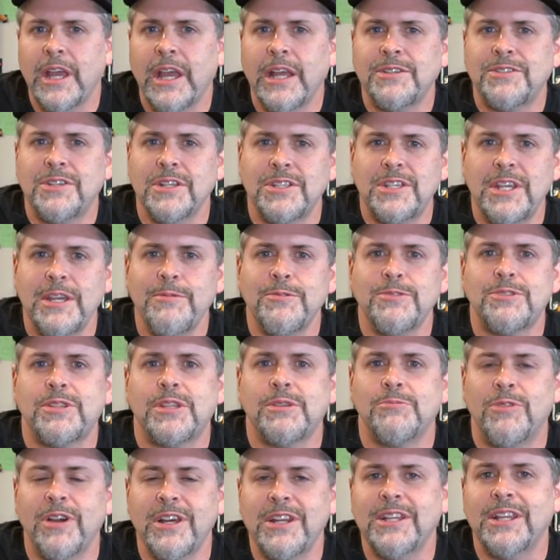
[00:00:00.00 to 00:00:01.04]
since he was
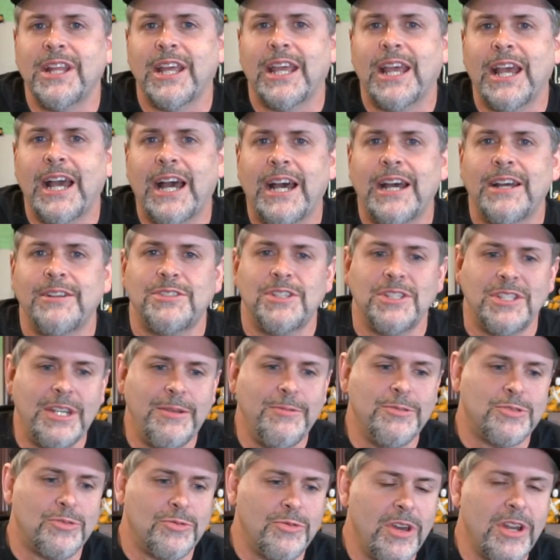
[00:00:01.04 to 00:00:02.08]
running
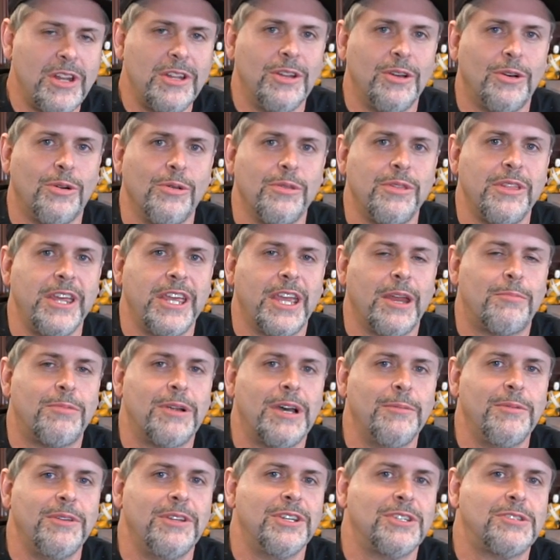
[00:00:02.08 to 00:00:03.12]
the whole thing, it
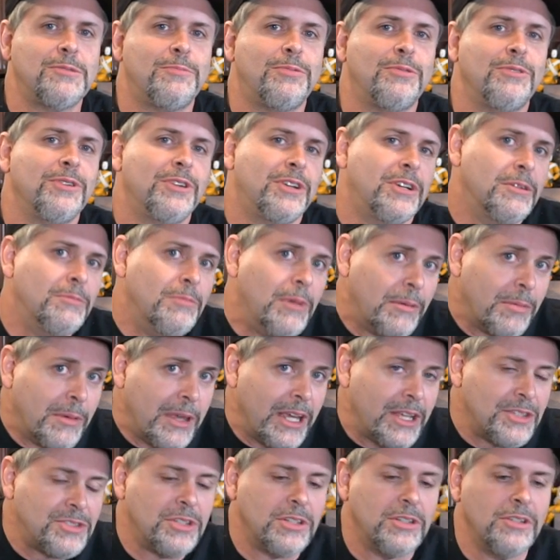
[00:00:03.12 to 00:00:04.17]
probably disappointed him. I'm
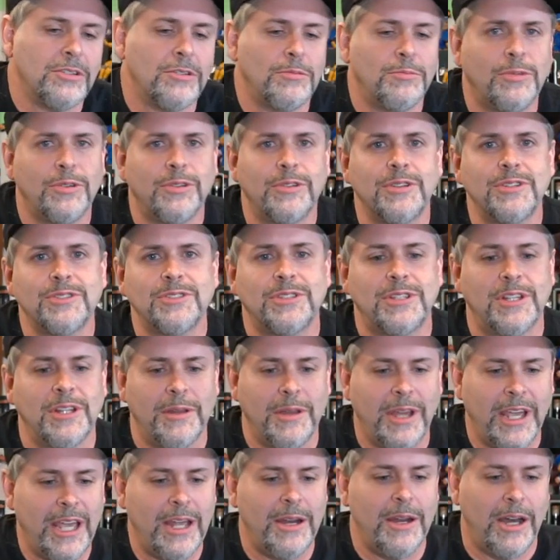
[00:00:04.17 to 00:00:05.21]
guessing a little more as the
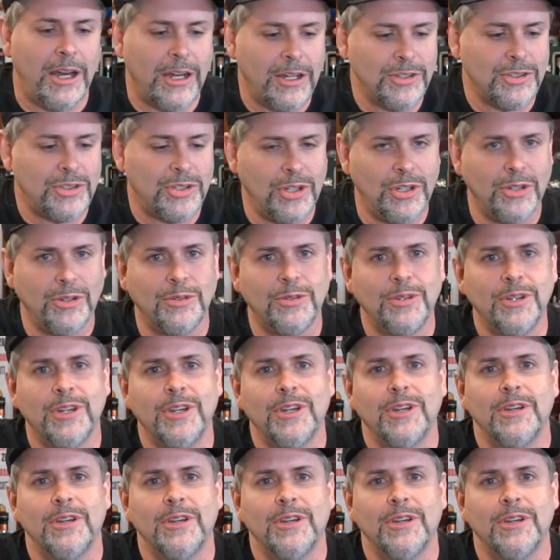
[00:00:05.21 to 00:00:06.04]
head honcho,